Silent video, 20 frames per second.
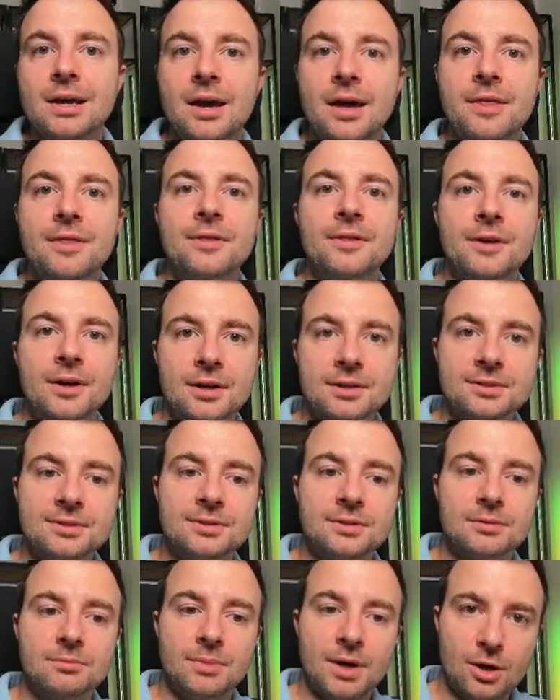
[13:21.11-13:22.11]
and
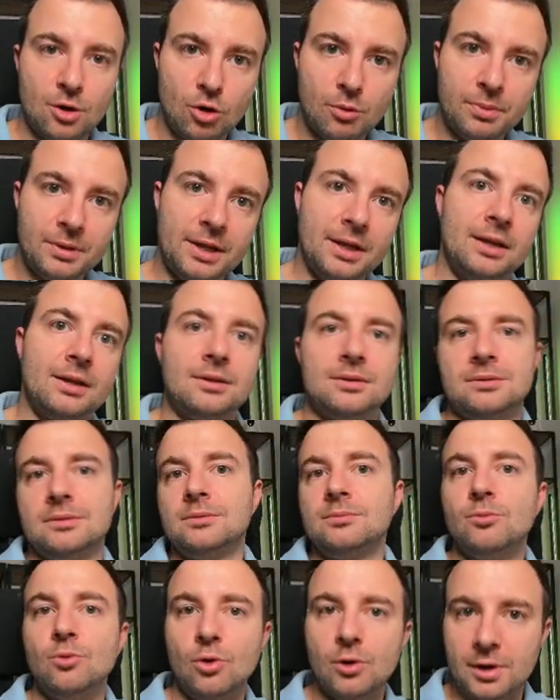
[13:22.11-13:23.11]
thus, by opening
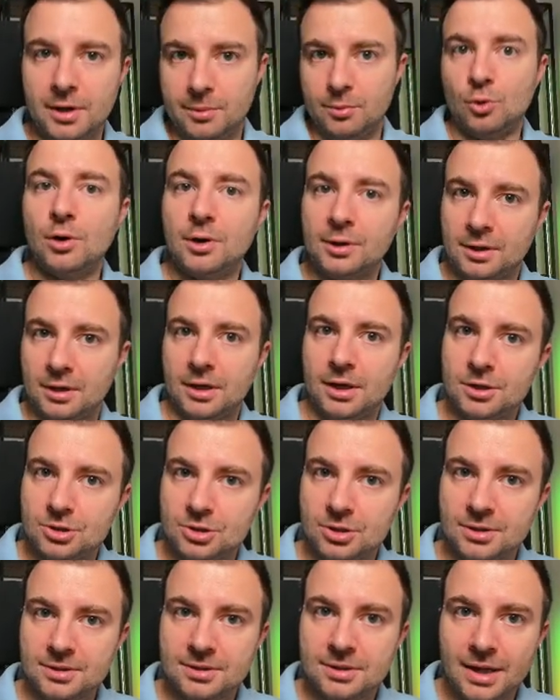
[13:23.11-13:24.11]
more and more
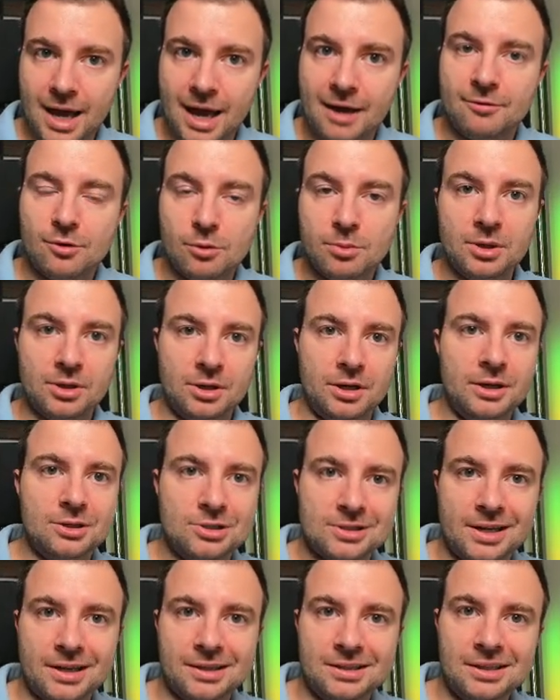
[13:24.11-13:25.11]
connections, half-open
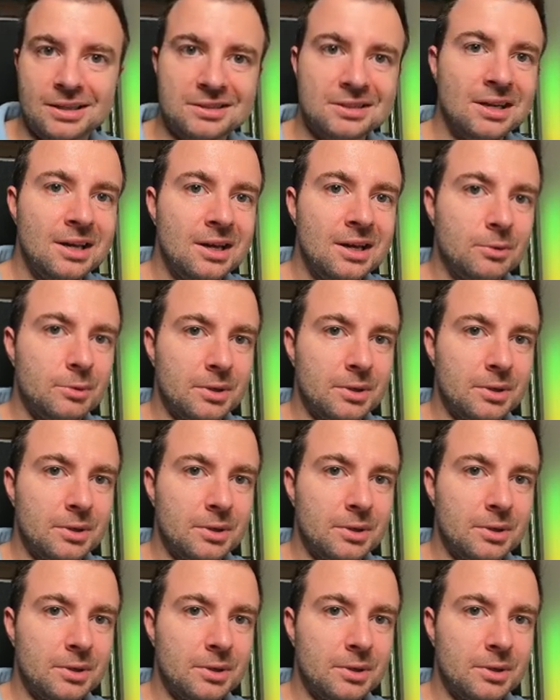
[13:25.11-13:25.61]
connections like these,